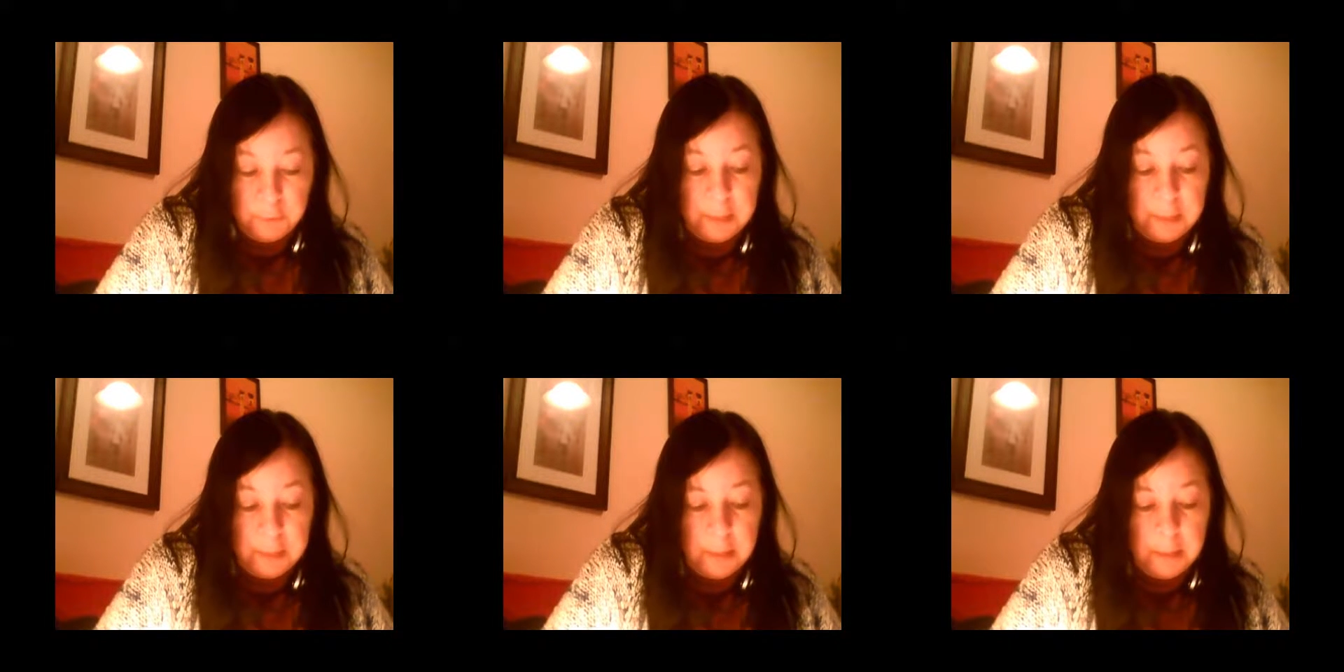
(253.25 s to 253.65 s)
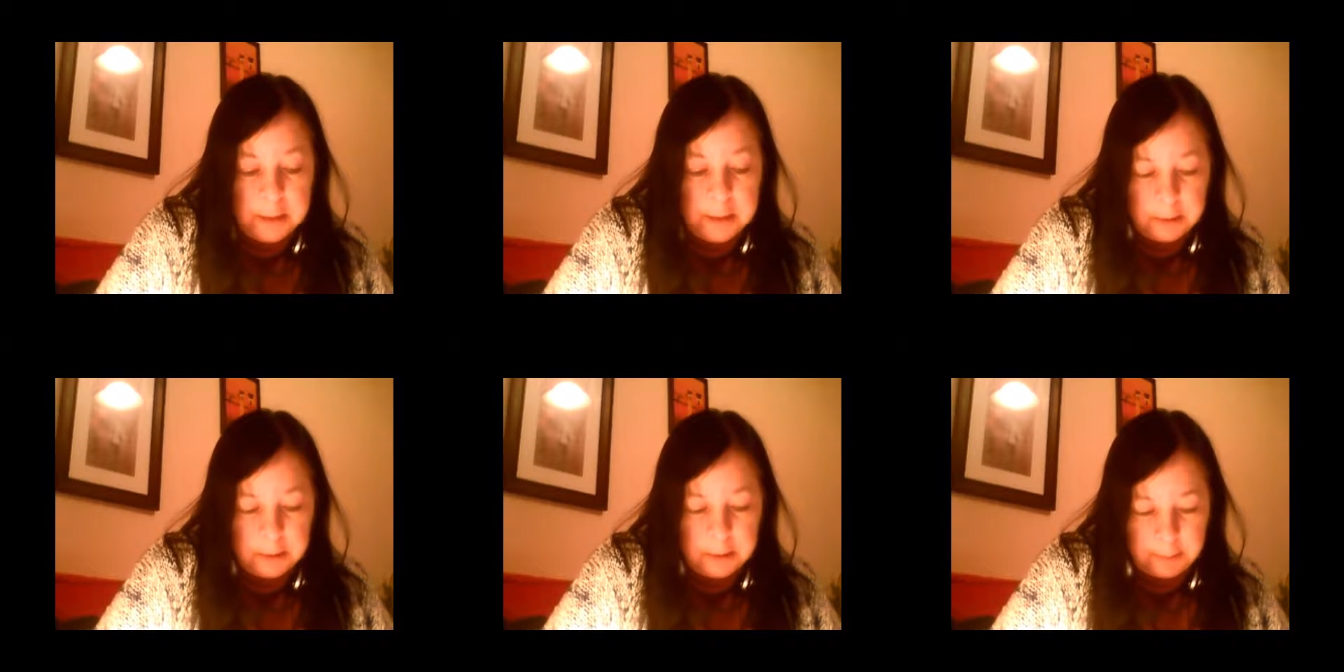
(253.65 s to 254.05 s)
the
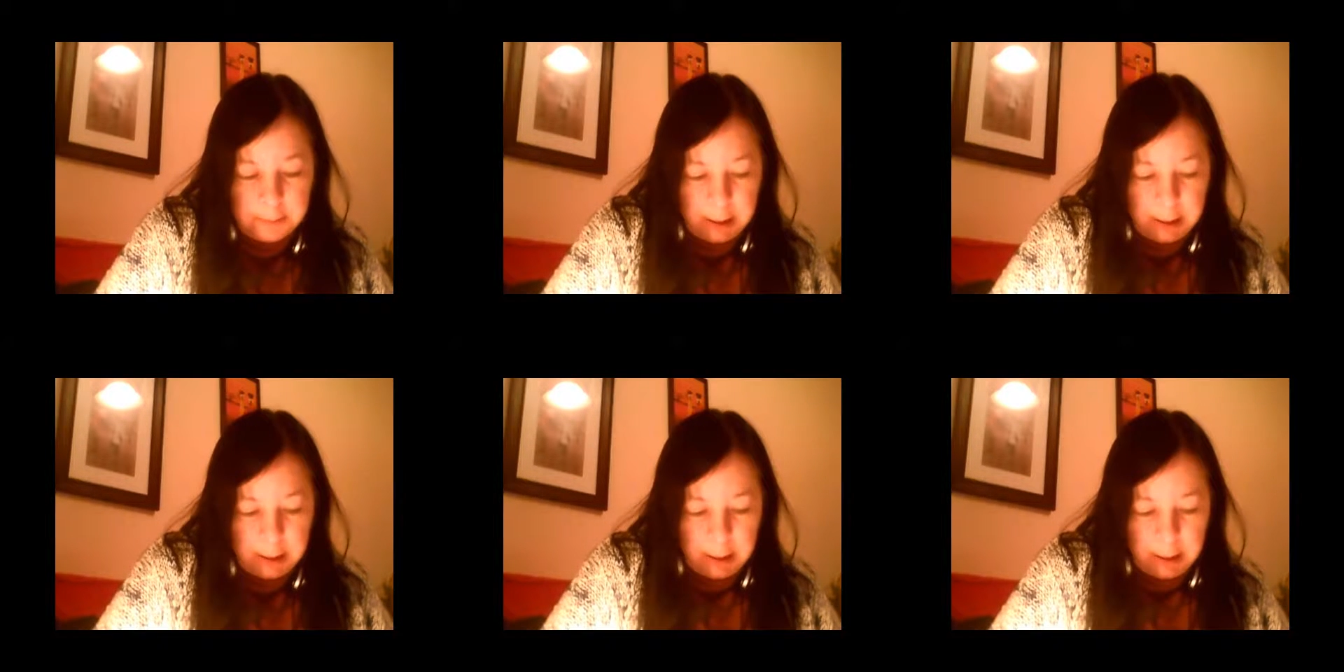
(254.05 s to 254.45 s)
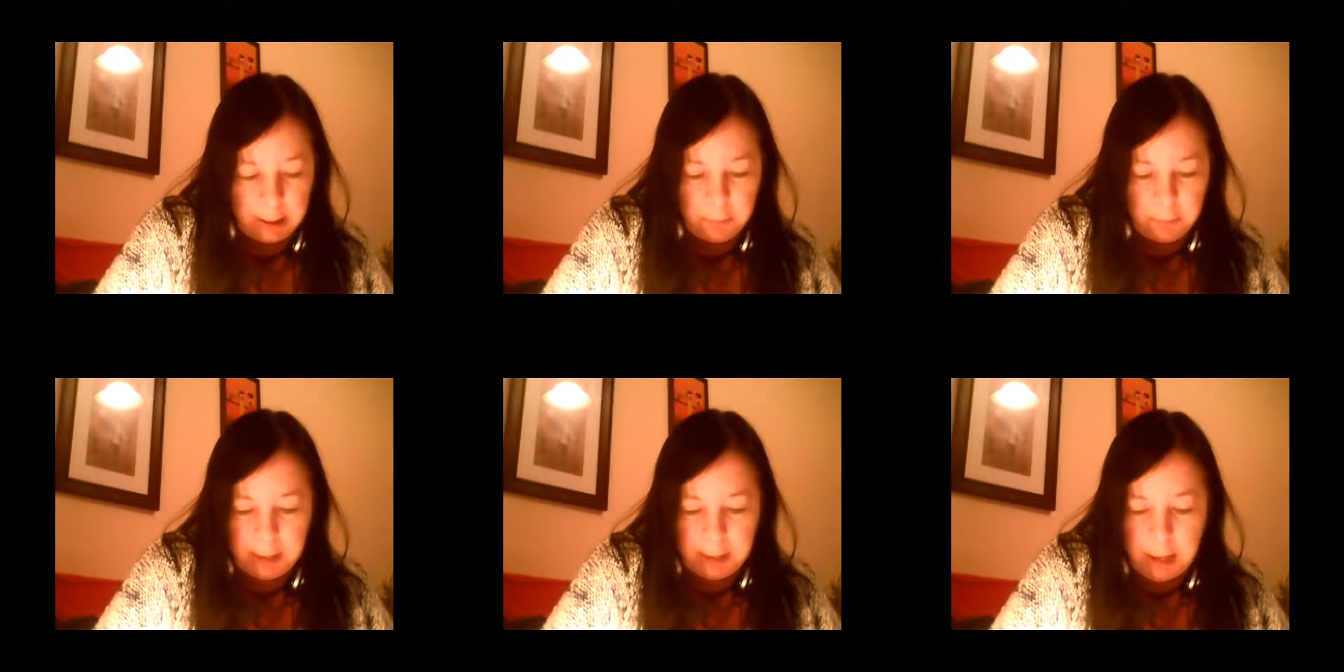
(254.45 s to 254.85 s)
Amazon
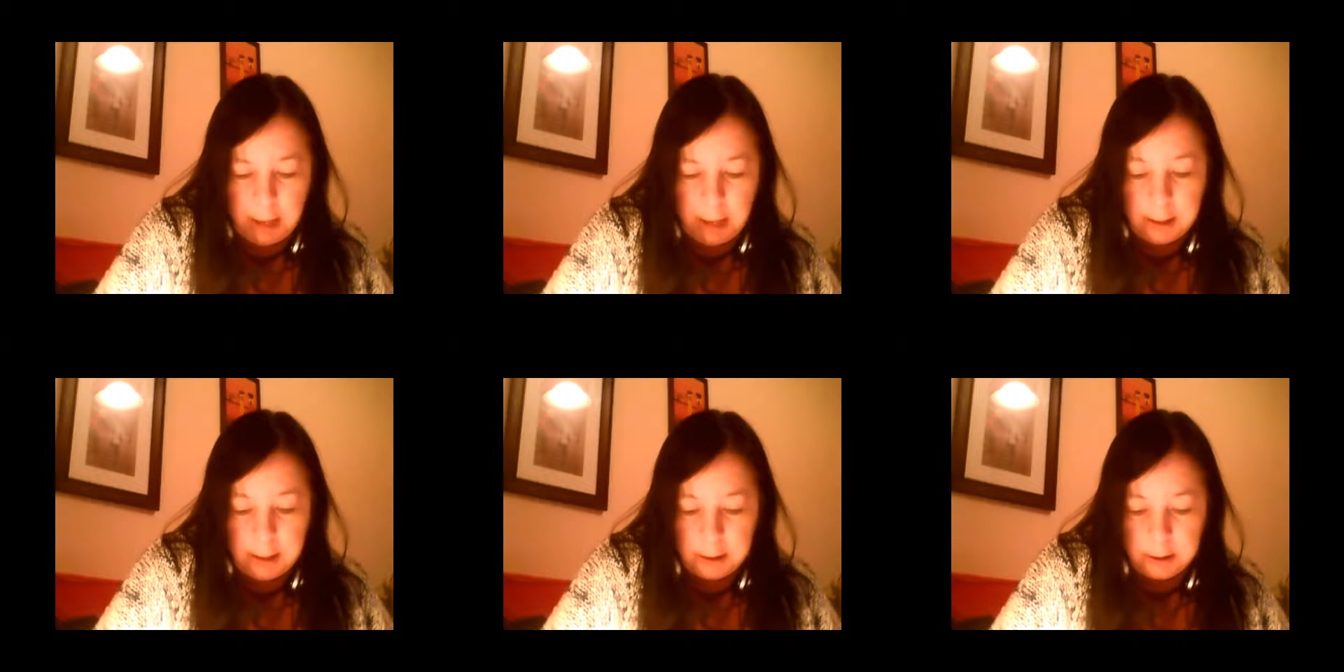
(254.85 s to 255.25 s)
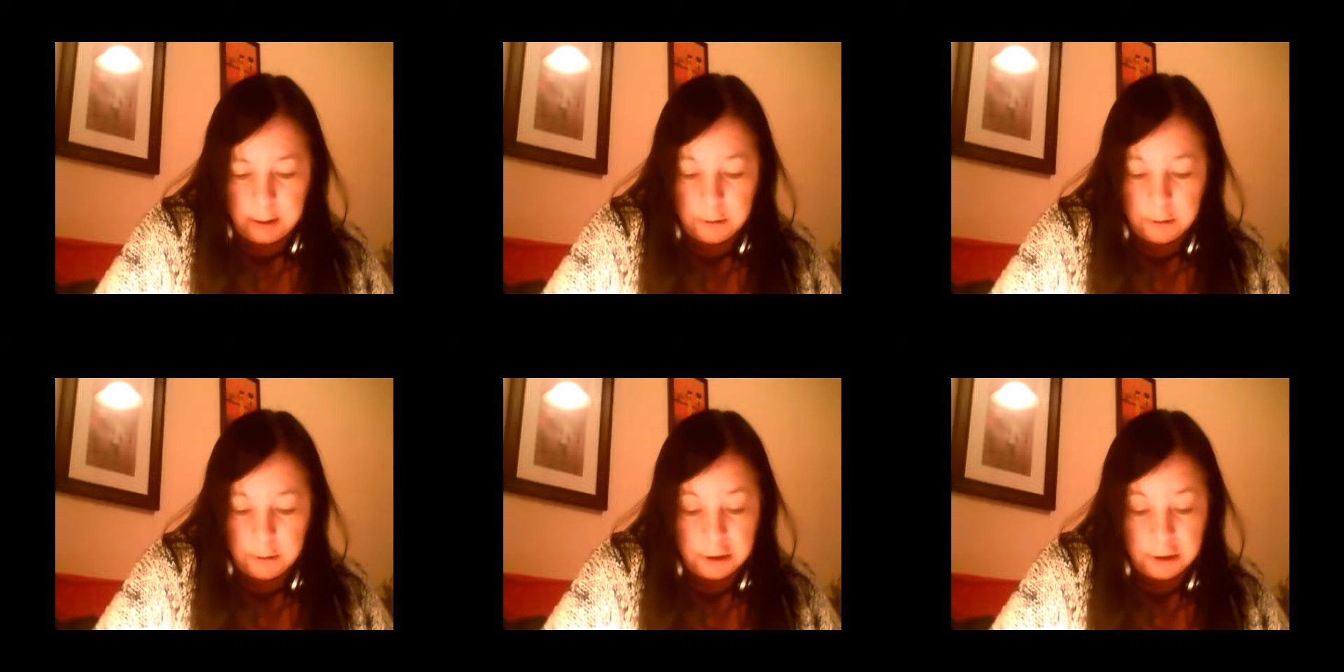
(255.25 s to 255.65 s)
with high
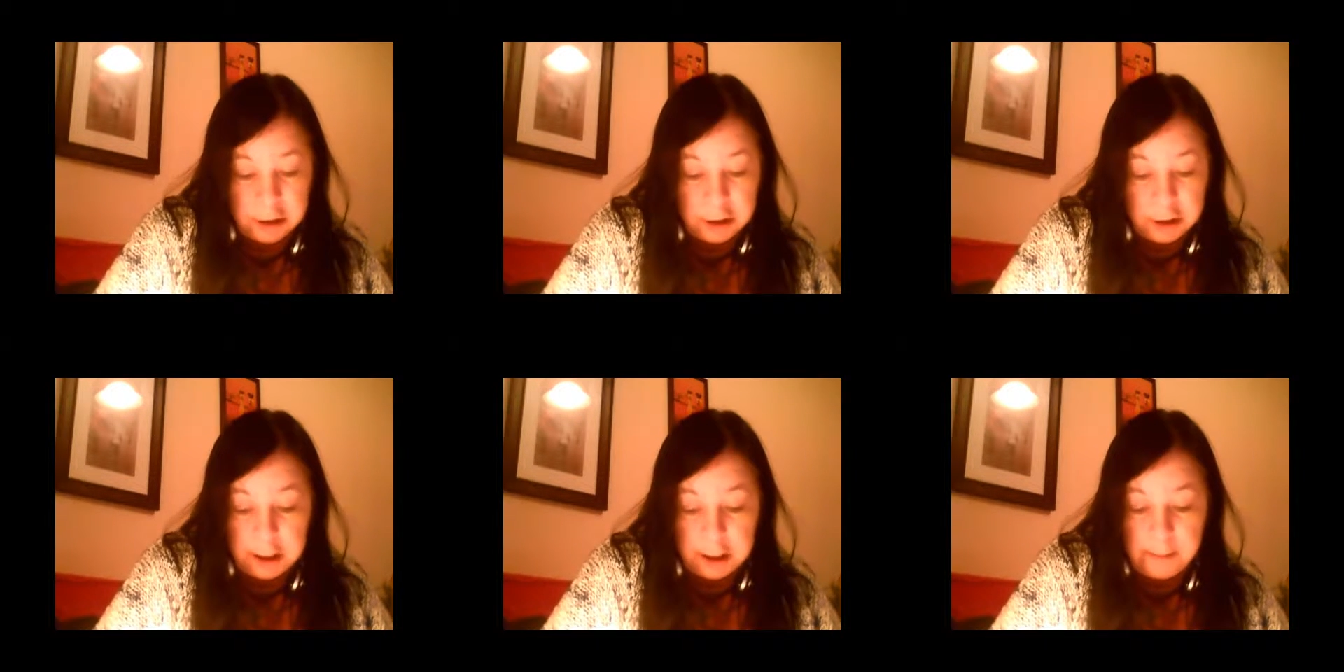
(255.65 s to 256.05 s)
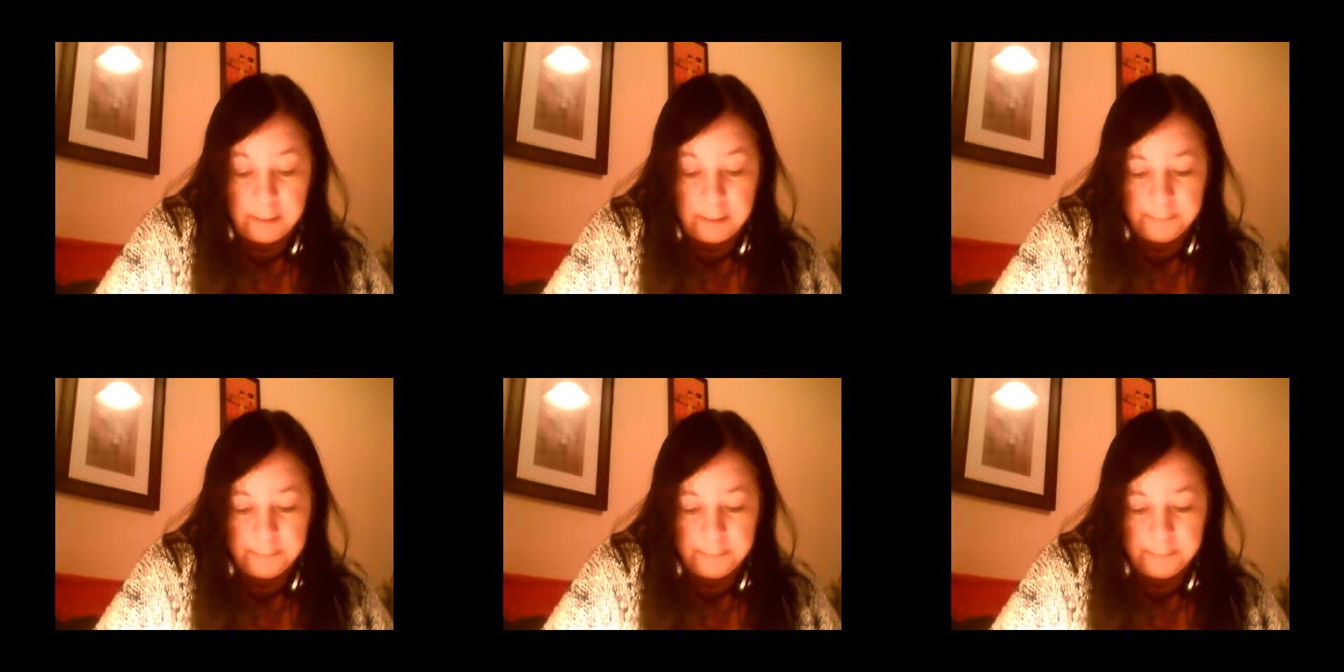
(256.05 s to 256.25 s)
nutritional